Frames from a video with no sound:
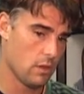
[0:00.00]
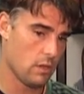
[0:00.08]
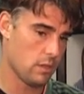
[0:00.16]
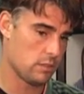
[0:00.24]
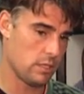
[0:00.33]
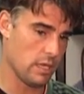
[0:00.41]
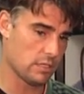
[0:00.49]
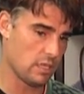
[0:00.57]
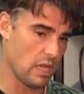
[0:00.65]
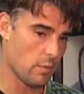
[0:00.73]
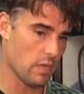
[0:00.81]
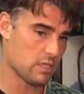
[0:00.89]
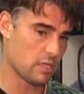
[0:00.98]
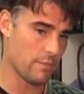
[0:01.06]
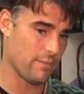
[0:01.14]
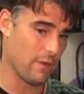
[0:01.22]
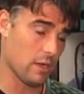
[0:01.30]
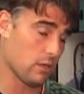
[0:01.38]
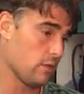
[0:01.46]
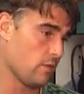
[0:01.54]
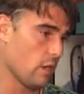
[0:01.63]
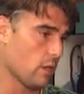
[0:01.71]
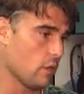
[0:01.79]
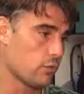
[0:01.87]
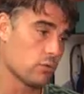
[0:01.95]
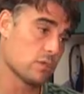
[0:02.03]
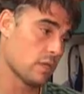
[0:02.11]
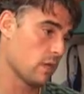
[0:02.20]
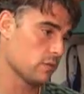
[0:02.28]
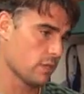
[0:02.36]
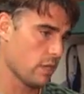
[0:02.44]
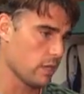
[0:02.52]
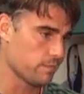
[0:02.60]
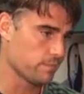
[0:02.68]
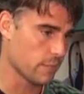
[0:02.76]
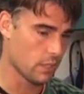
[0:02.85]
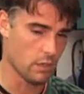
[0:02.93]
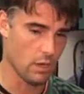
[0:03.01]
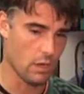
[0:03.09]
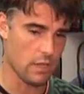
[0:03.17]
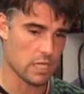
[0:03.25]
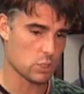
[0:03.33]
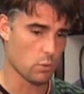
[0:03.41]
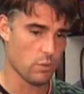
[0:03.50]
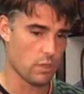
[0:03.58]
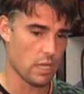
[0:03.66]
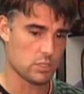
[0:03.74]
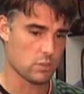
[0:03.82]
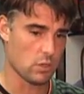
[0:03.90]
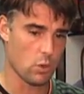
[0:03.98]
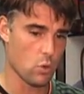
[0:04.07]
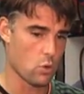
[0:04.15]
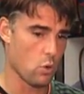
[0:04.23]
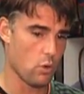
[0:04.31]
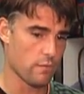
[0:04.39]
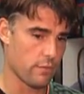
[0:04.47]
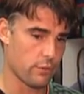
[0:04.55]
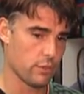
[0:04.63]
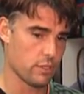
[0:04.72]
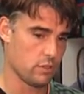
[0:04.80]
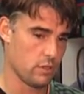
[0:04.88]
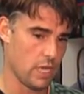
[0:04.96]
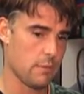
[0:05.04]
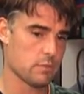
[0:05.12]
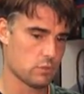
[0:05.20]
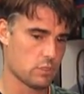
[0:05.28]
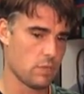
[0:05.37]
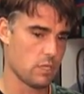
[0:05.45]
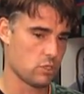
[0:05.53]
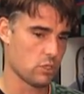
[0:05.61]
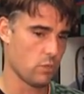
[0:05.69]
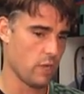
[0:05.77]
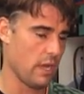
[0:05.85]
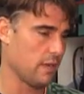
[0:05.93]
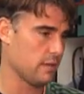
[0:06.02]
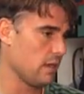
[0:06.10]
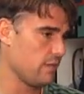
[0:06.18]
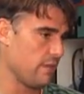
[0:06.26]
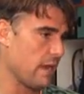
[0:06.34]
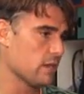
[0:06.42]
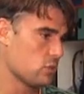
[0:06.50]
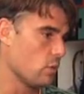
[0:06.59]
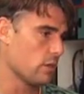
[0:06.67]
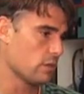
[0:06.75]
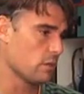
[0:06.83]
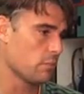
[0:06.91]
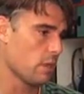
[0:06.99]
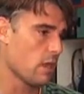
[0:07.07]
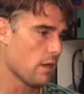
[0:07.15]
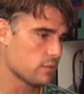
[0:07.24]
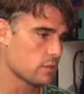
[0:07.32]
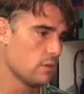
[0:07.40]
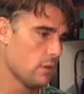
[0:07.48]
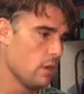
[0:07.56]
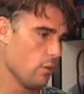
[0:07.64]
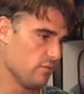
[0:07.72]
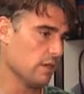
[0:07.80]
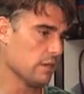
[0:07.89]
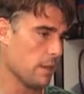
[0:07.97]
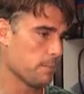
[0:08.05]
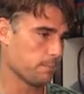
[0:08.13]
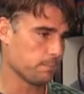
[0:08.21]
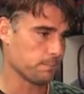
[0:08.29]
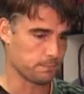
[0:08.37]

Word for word: uh, to get to the MLS Cup final, you've got to go through San Jose, and uh, that's what we. That's our whole goal of the 32 games was to make sure that we had that advantage going into the playoffs. We've done that.